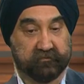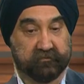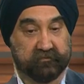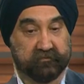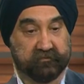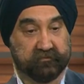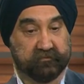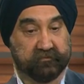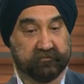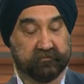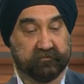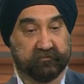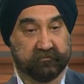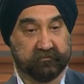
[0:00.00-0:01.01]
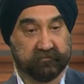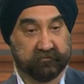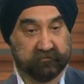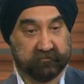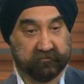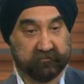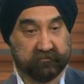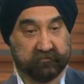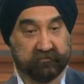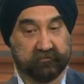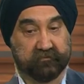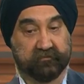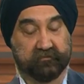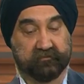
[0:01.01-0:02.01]

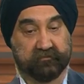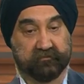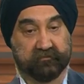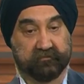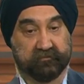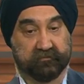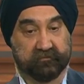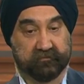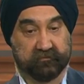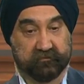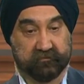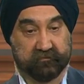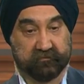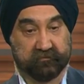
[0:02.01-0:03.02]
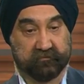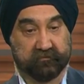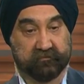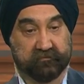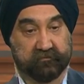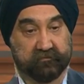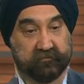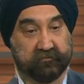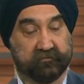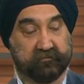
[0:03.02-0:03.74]
(silent)